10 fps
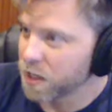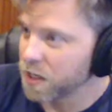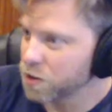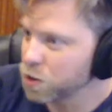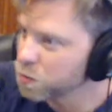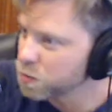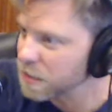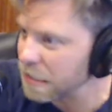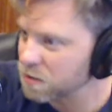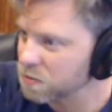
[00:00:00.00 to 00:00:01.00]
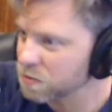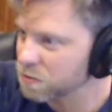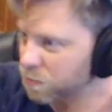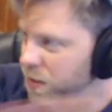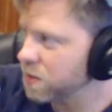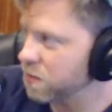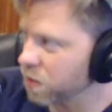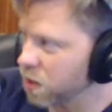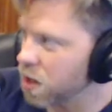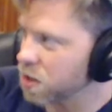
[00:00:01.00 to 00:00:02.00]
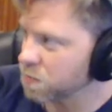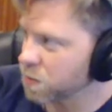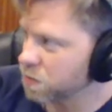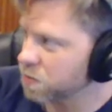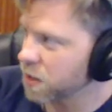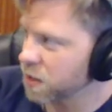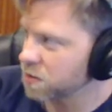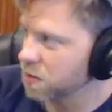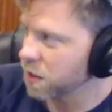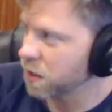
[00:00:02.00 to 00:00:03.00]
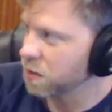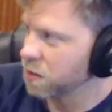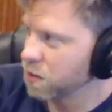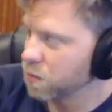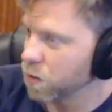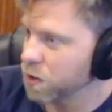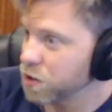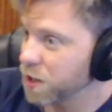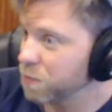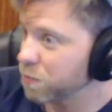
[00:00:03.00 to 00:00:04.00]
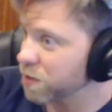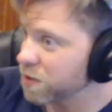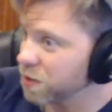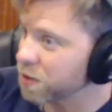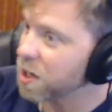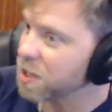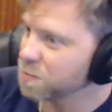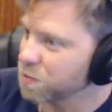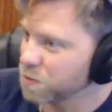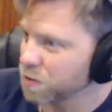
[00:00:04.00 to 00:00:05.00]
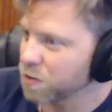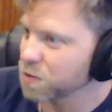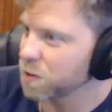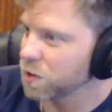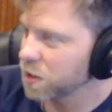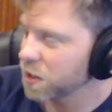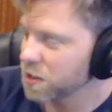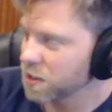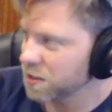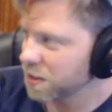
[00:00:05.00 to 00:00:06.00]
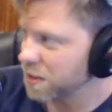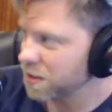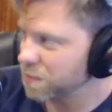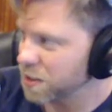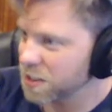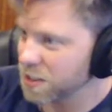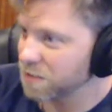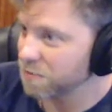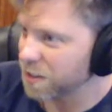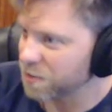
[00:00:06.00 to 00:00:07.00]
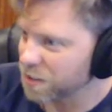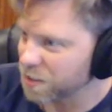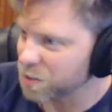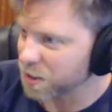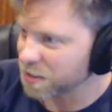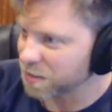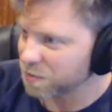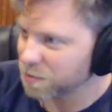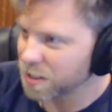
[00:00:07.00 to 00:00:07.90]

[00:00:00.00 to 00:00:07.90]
tunes out the rest of the cosmos as to like what shaped the rest of the cosmos, because we look into the sky and we see round objects everywhere.